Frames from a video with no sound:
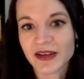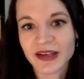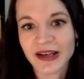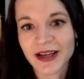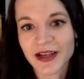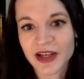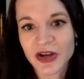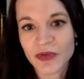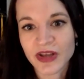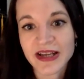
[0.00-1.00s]

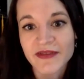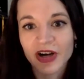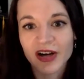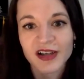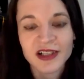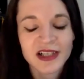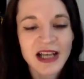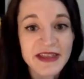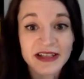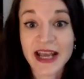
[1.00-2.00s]
the giver
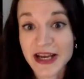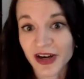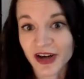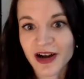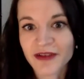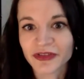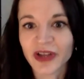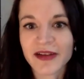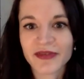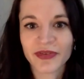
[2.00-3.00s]
and the taker of
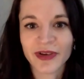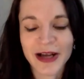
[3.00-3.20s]
life,